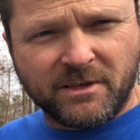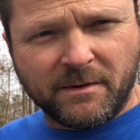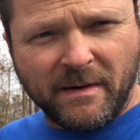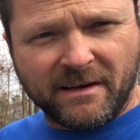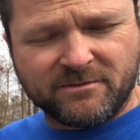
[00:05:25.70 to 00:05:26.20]
the
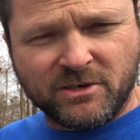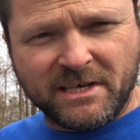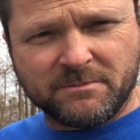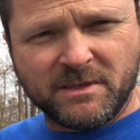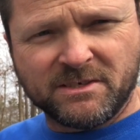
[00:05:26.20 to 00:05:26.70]
amount of
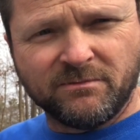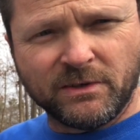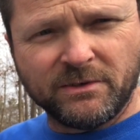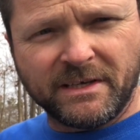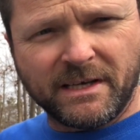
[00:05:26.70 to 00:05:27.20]
transmission
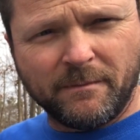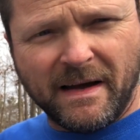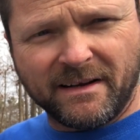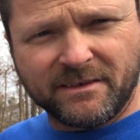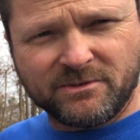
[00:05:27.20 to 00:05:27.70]
fluid that come
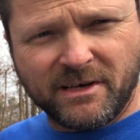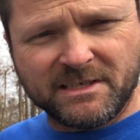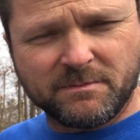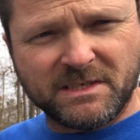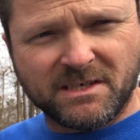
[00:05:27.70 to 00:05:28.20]
out of the
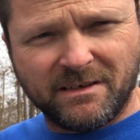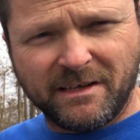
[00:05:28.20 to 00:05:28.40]
transmission,